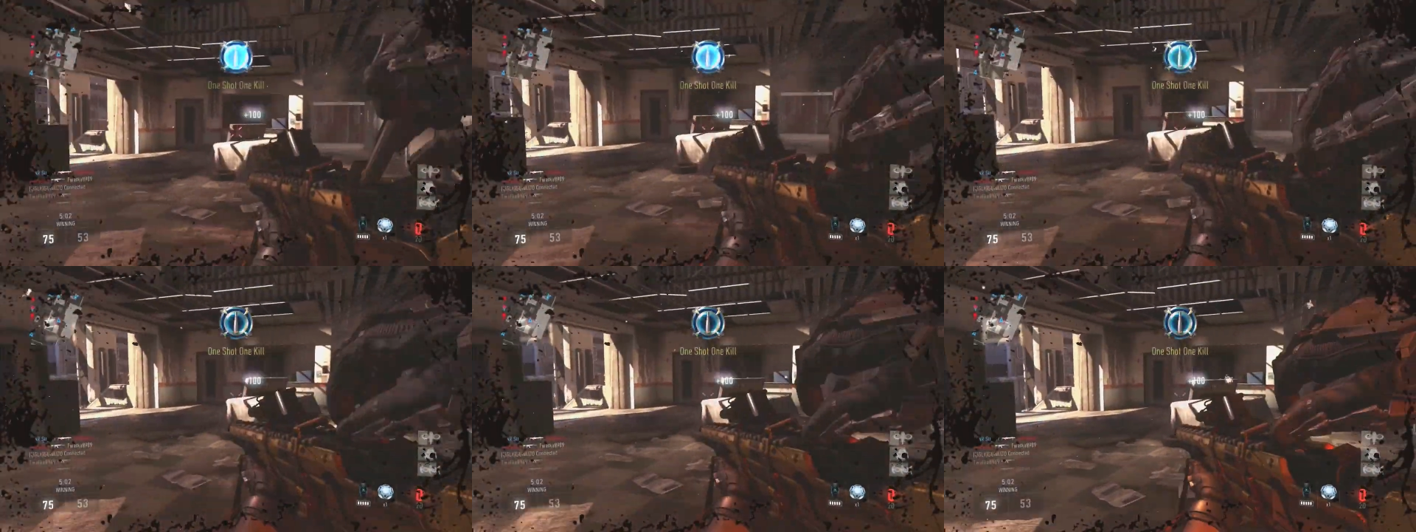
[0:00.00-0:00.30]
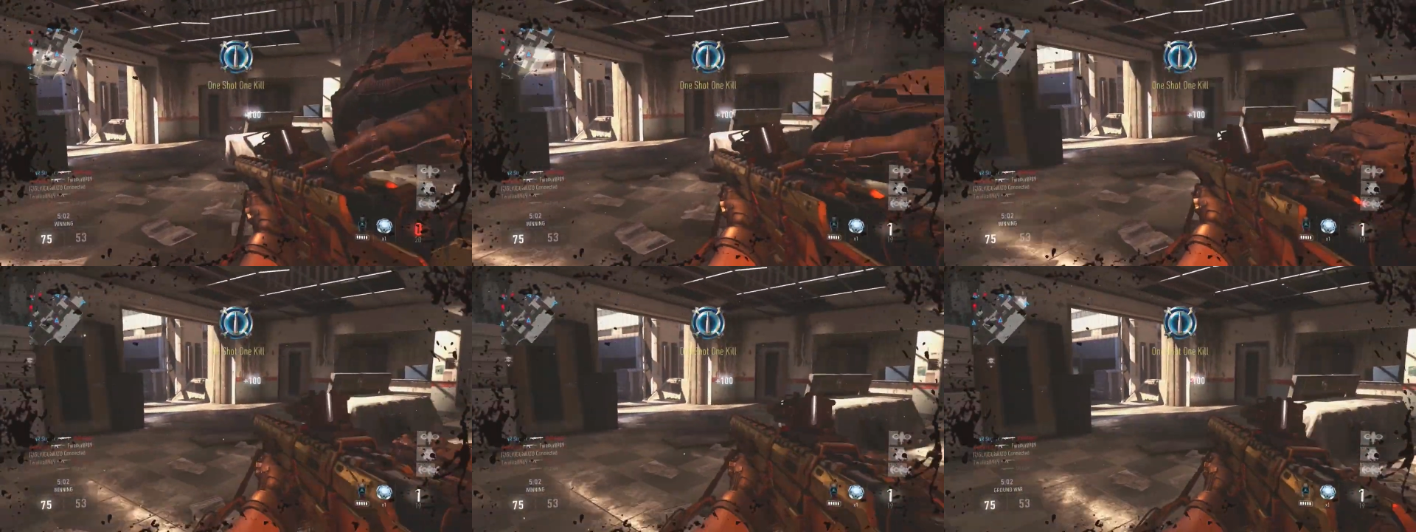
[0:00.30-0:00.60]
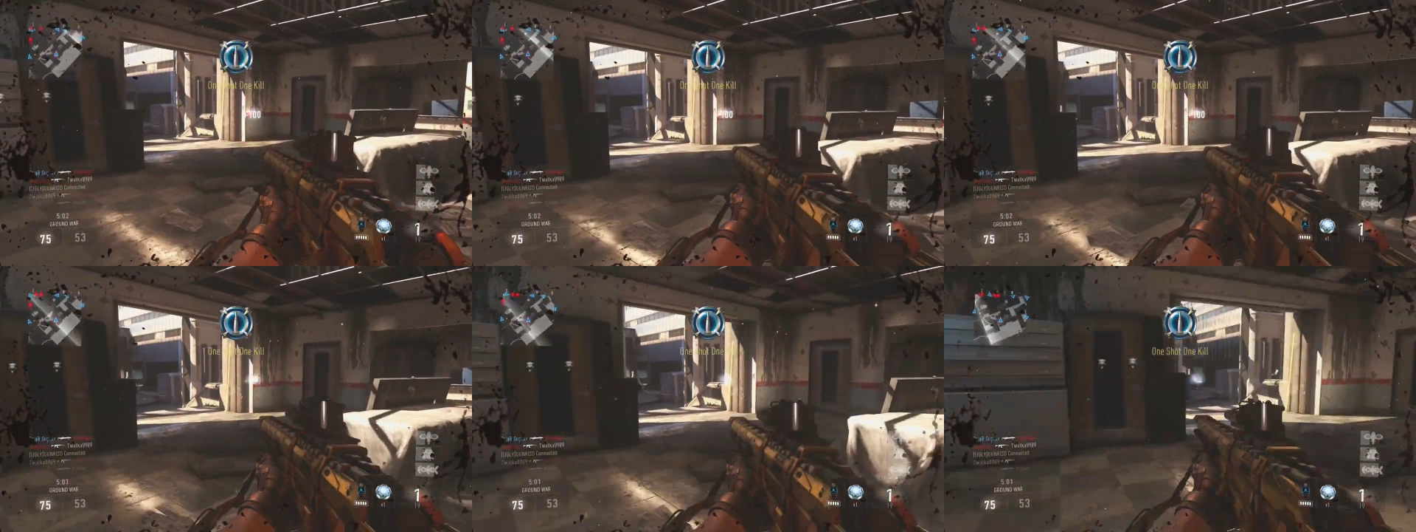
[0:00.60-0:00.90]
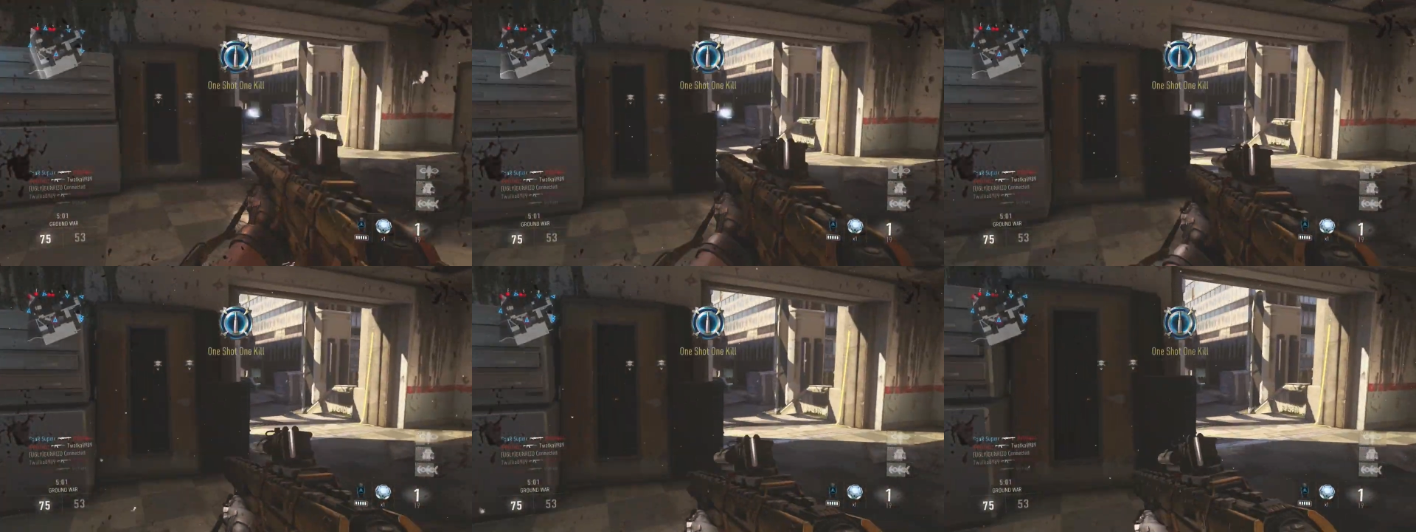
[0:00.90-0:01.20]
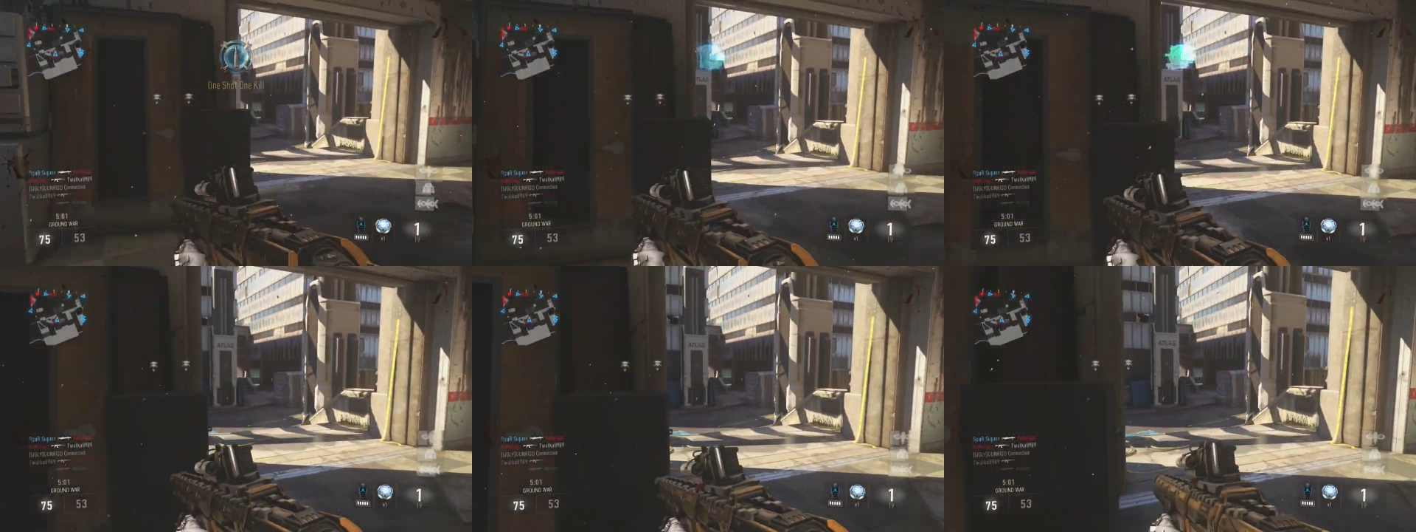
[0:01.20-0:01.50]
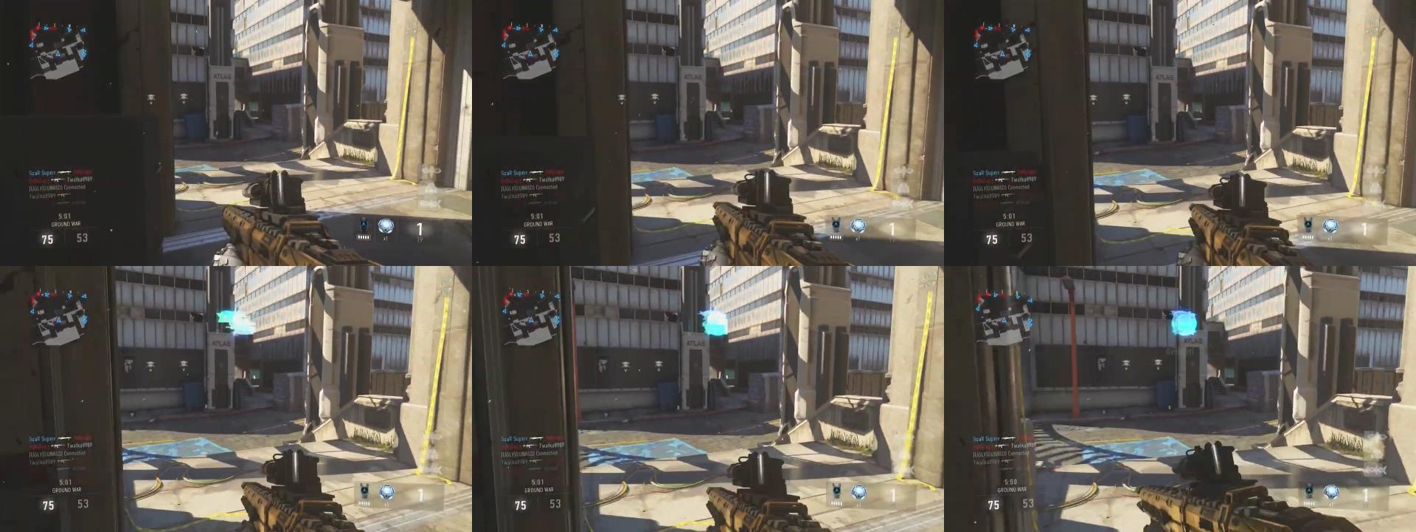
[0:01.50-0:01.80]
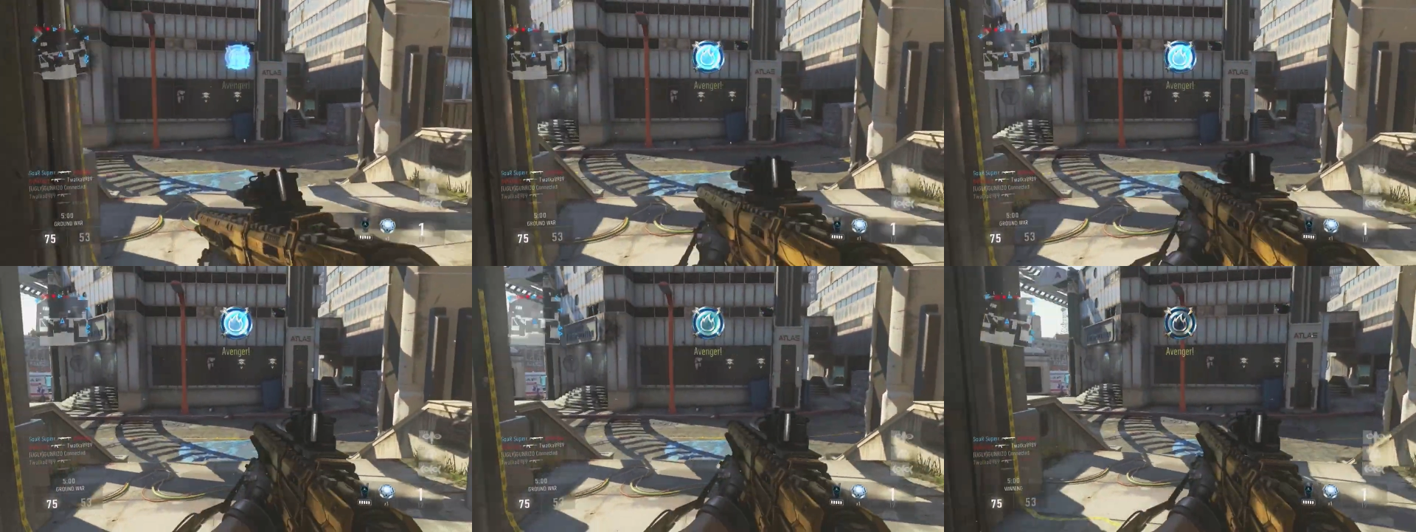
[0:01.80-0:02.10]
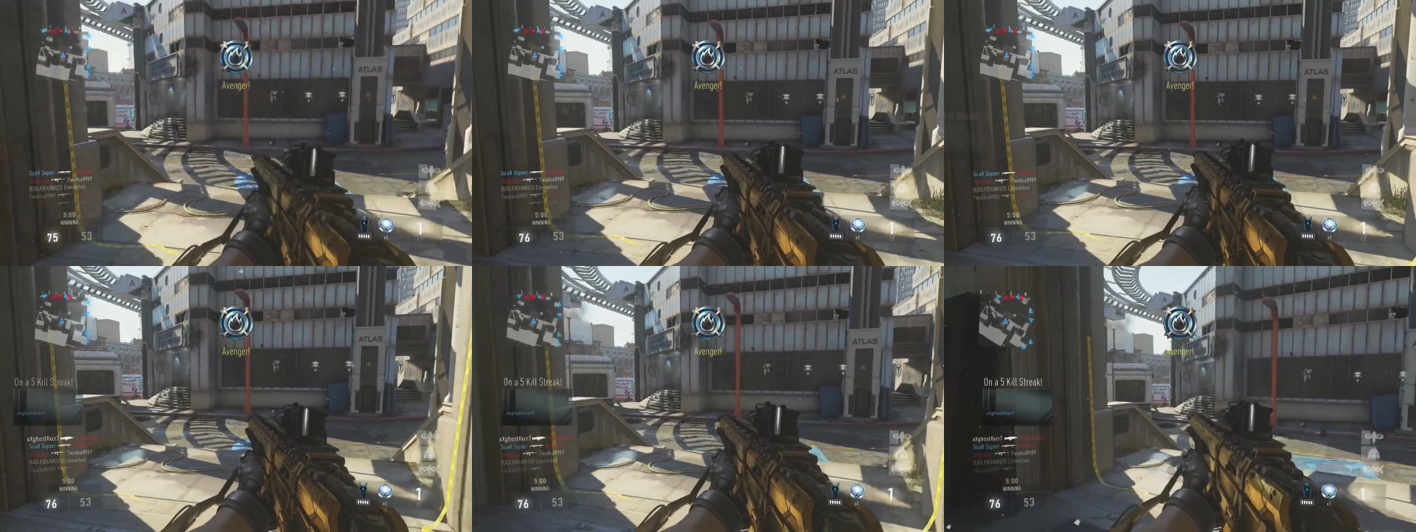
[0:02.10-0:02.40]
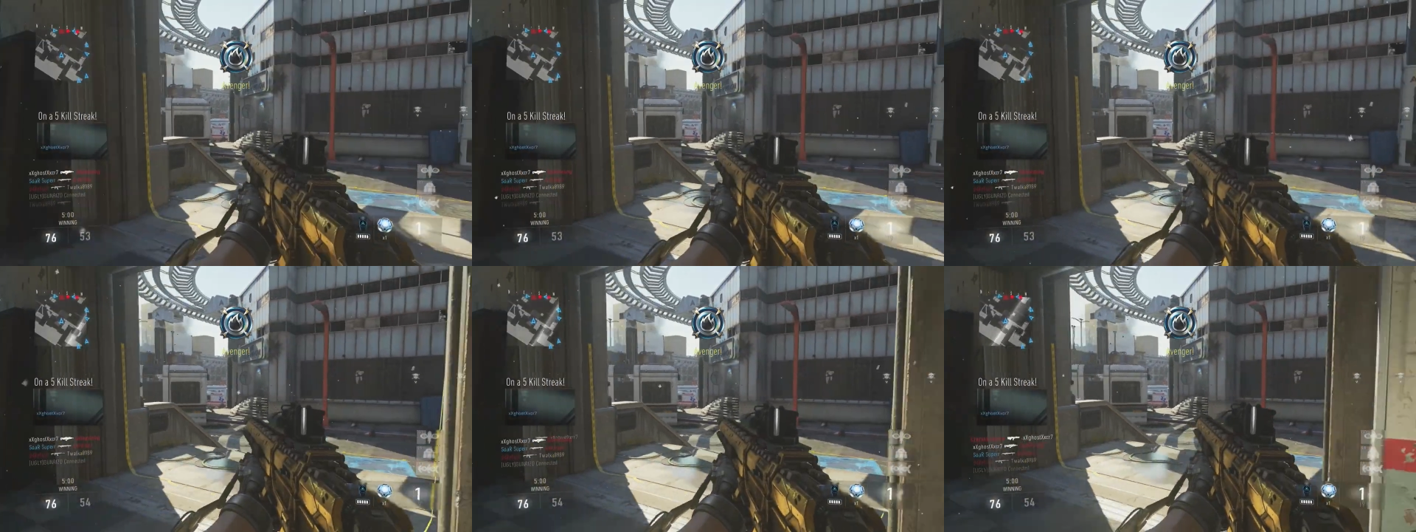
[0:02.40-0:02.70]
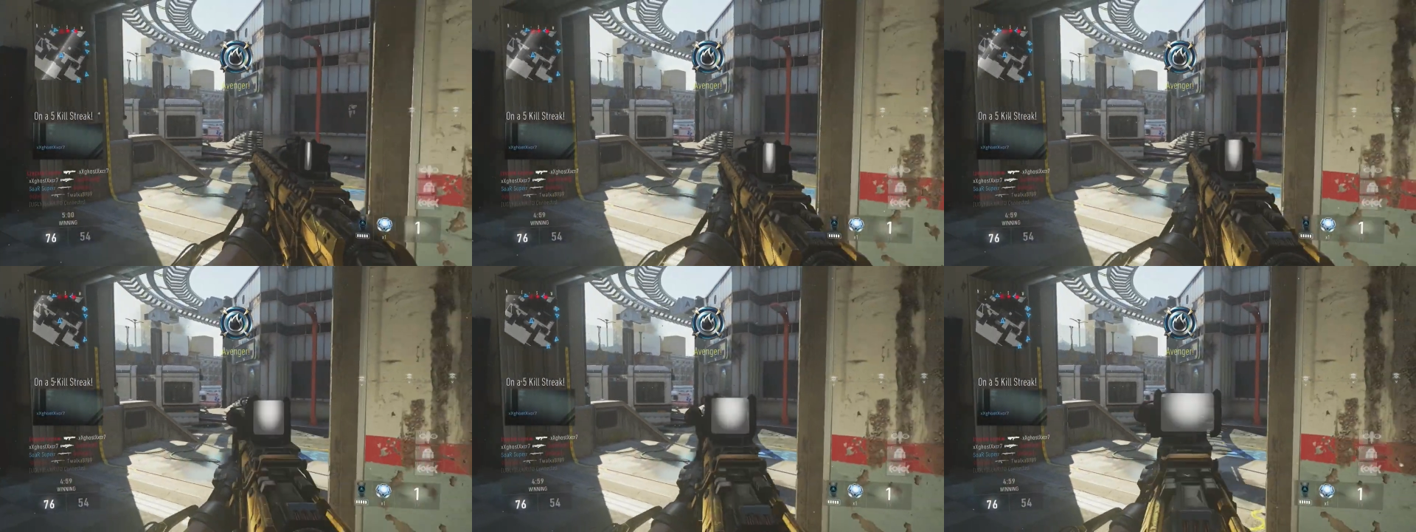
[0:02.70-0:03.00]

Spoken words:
No face is visible, so there are no lips to read.